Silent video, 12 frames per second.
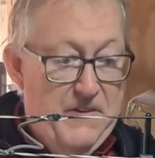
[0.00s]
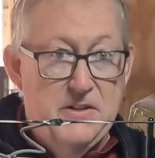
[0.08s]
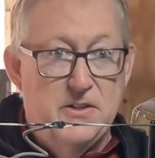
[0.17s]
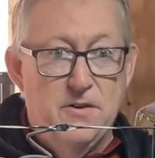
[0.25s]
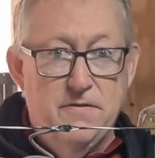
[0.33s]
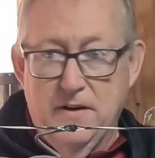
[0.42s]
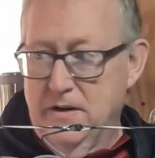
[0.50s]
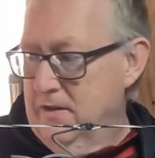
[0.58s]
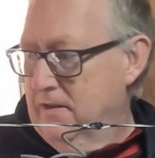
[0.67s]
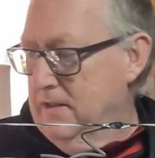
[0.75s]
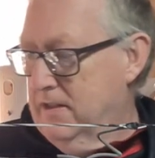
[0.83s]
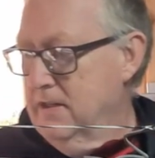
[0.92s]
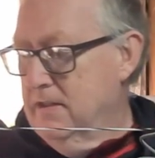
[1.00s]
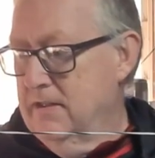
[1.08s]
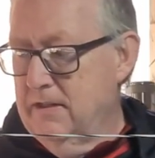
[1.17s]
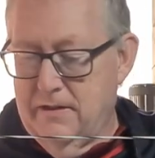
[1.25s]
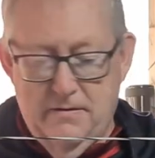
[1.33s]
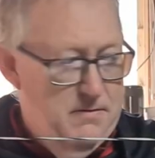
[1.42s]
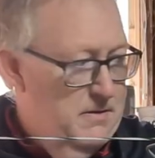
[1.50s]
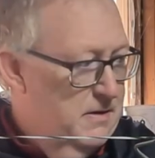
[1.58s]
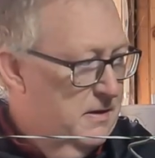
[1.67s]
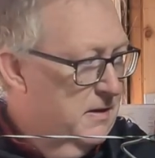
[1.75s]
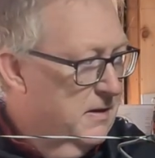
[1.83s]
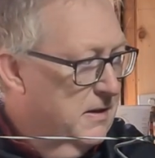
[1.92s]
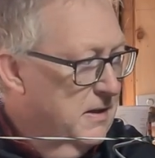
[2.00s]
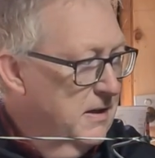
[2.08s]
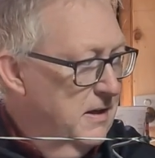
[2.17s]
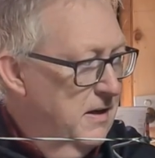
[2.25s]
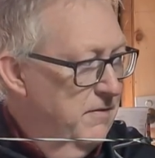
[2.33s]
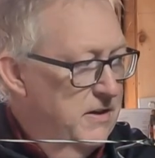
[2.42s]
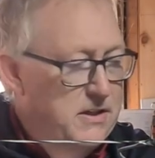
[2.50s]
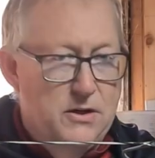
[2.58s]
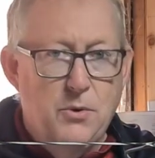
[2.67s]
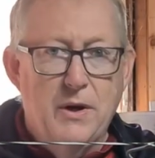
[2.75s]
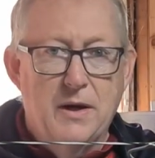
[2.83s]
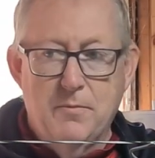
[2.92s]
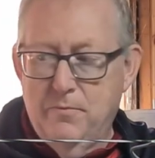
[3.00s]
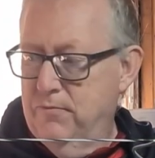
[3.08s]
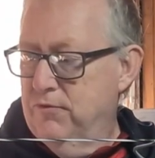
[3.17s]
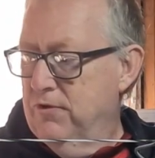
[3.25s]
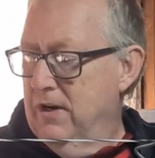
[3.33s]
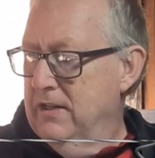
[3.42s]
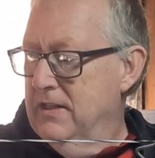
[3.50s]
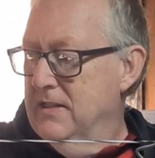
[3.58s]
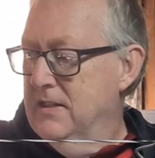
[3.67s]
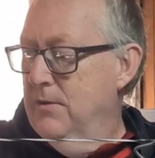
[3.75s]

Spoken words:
fits so far. Let's just give this a quick press